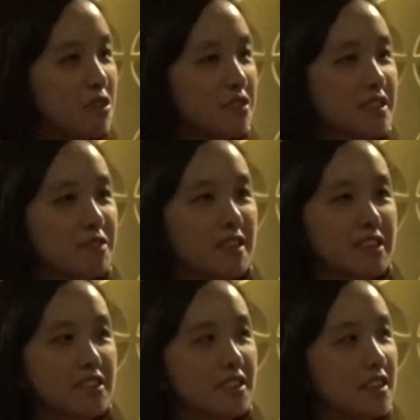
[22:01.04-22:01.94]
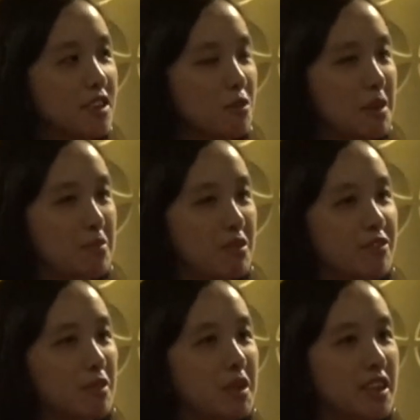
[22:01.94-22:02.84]
using Flutter, you might be
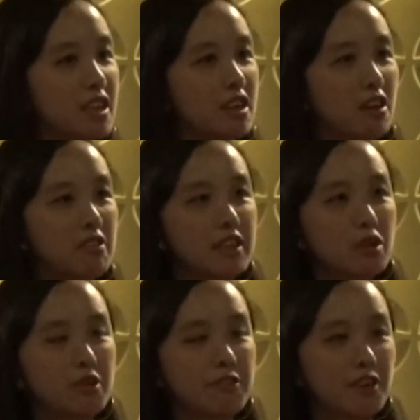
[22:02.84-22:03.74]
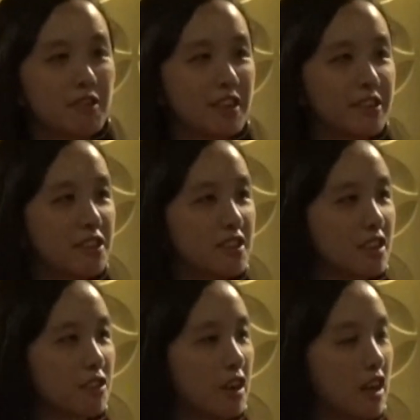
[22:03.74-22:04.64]
familiar already with Flutter,
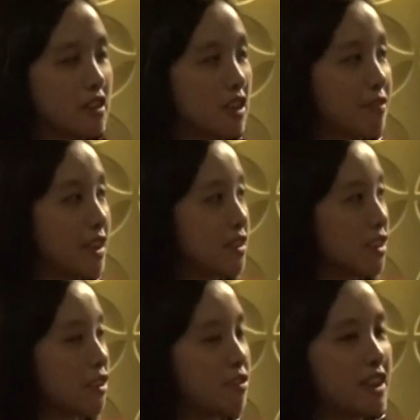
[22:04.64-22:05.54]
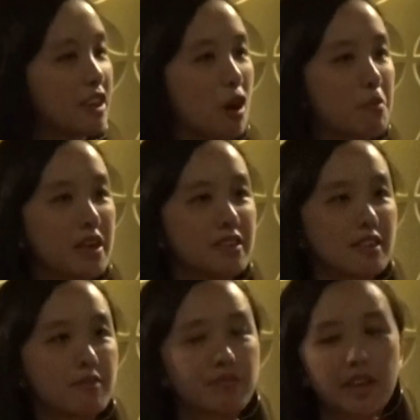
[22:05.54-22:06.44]
the Flutter create command.
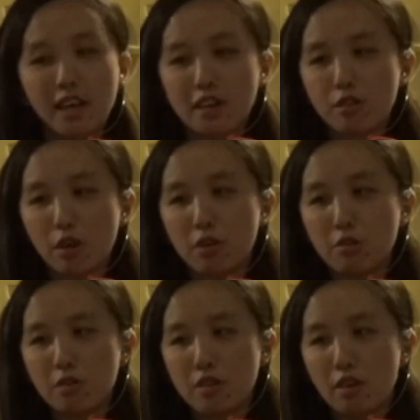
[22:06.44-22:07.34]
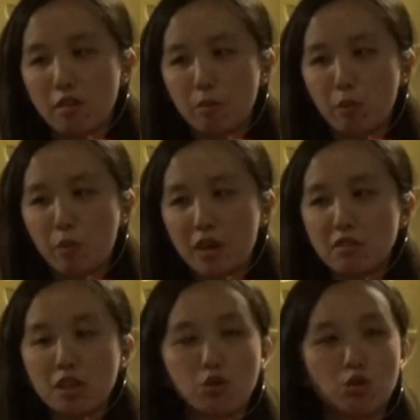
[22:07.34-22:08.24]
So what
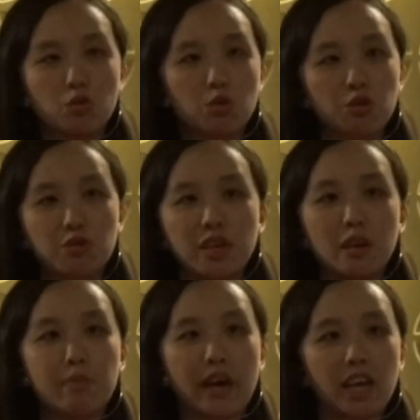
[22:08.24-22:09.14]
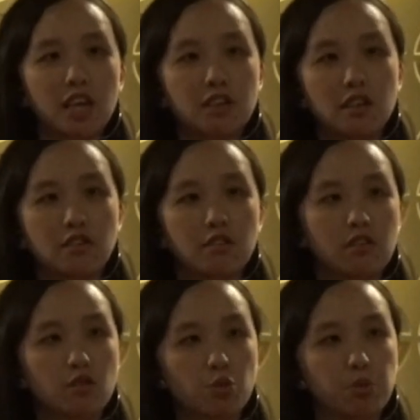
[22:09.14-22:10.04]
you need to do to create a package is
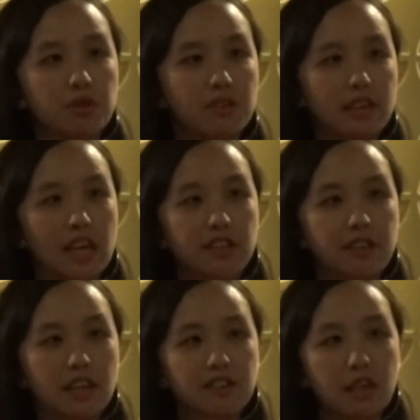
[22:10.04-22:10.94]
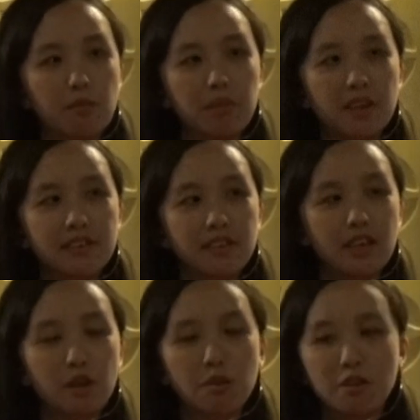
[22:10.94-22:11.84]
just to put --template
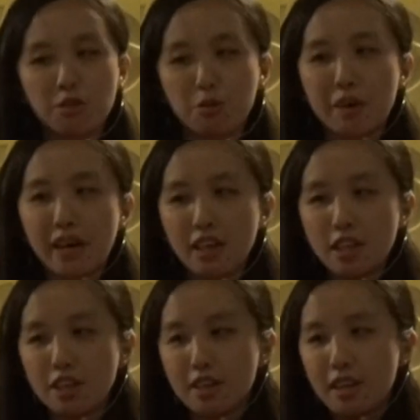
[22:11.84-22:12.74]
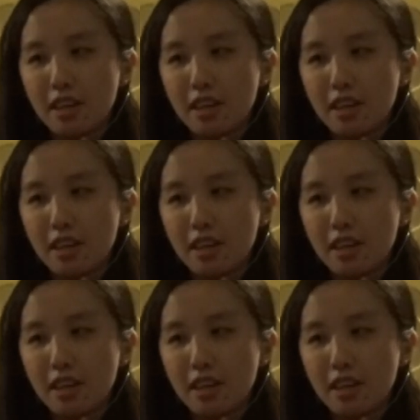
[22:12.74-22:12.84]
equals to package,